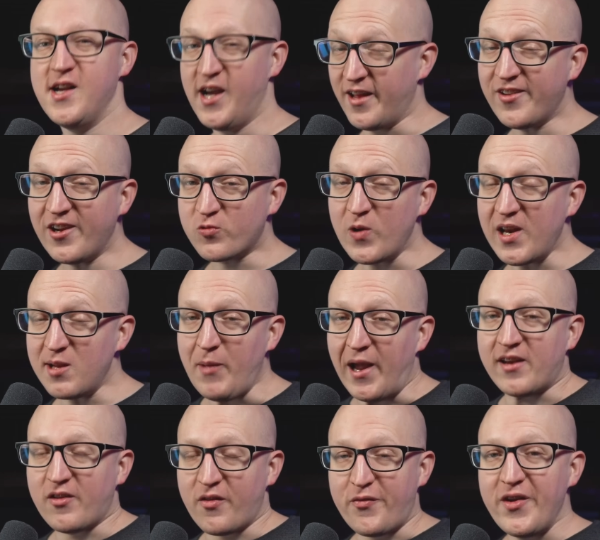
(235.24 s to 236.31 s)
And that really
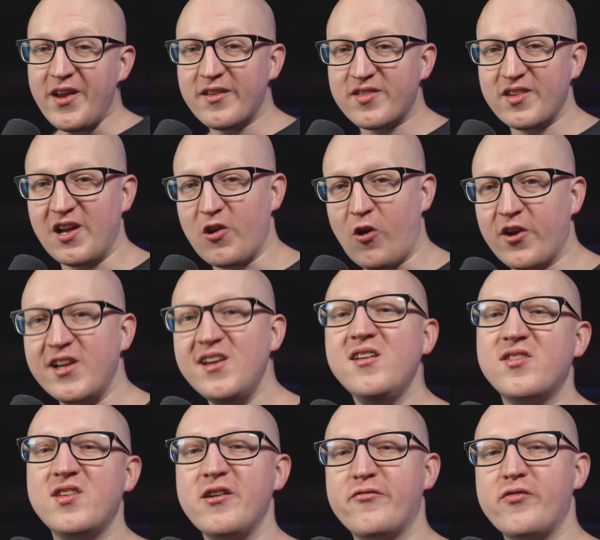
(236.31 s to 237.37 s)
made things a lot
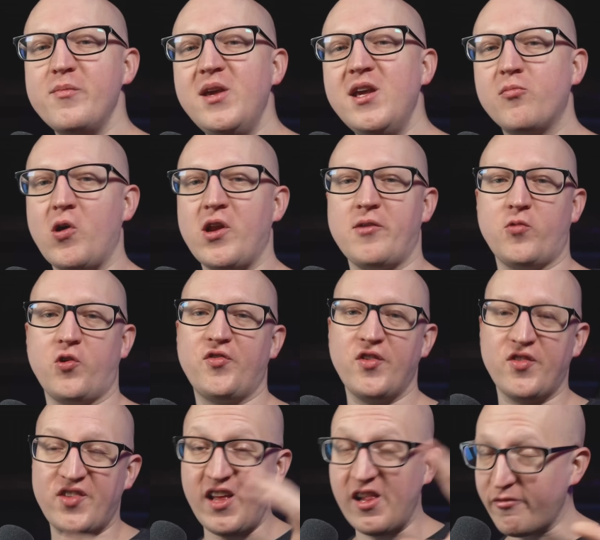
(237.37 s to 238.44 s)
easier for me when I was
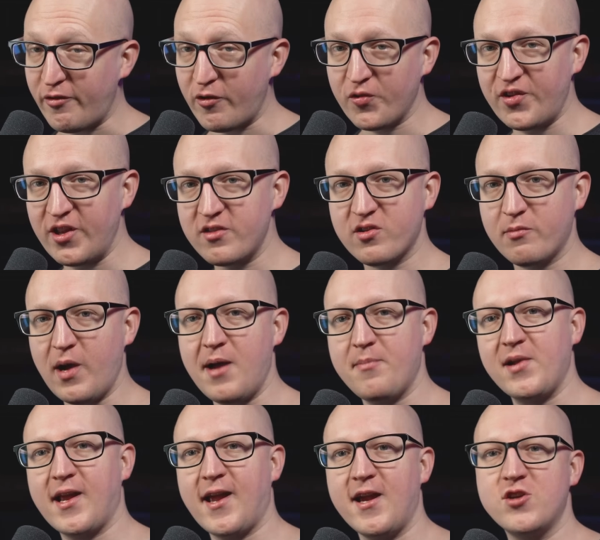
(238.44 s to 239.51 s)
self-hosting some
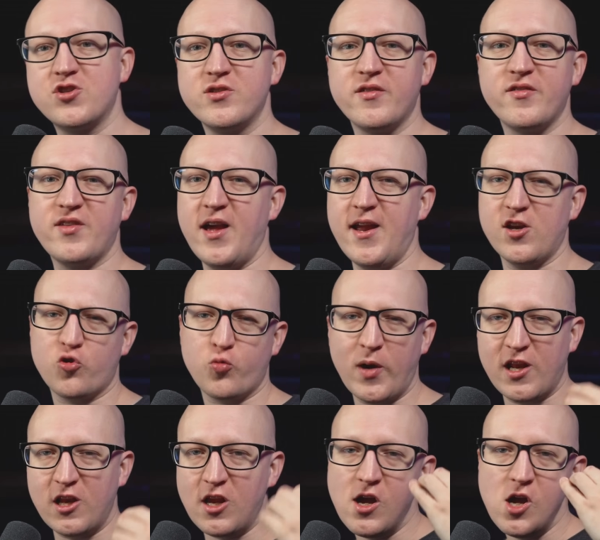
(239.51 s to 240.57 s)
applications and
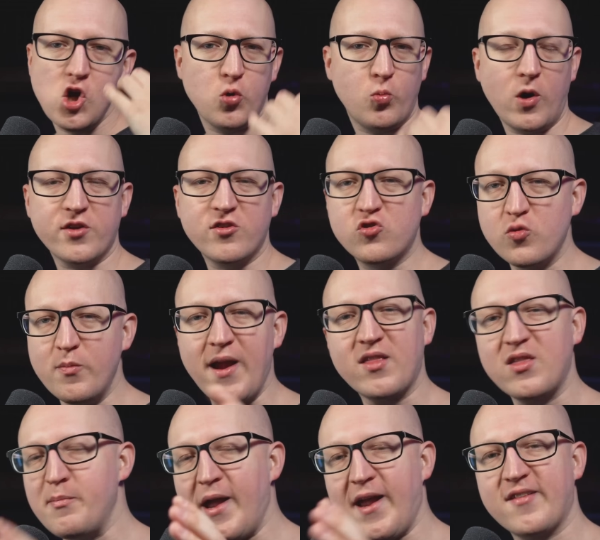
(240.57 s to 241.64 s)
quickly wanted to make
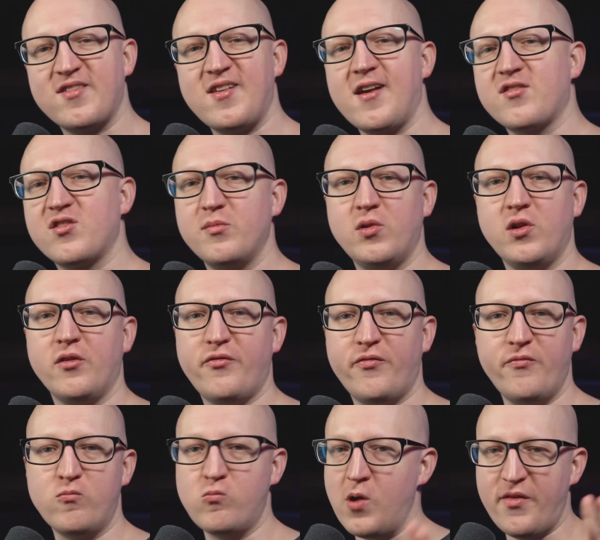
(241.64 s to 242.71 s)
them accessible
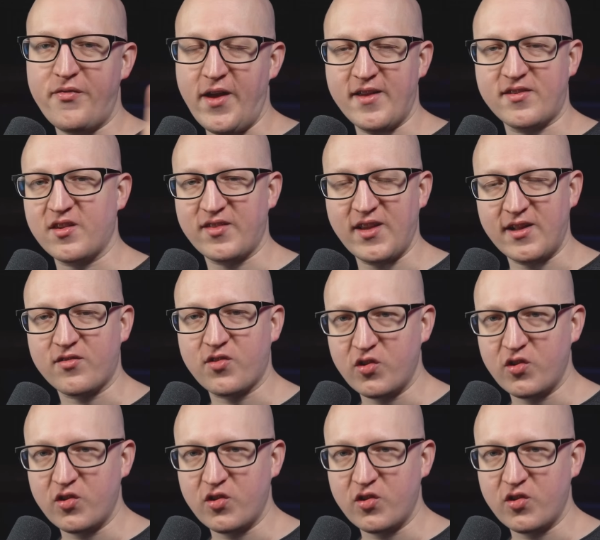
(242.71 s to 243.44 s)
with SSL